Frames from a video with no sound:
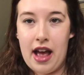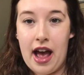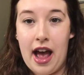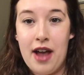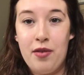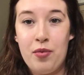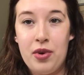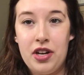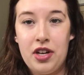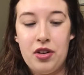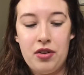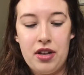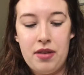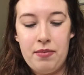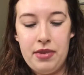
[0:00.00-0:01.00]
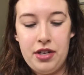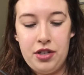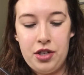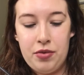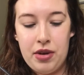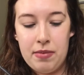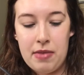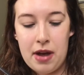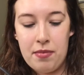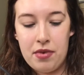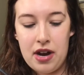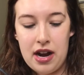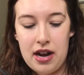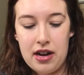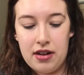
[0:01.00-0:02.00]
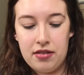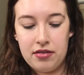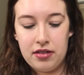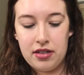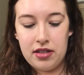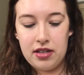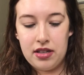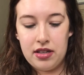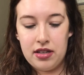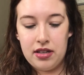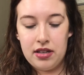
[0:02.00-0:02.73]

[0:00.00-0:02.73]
I will be doing my brows.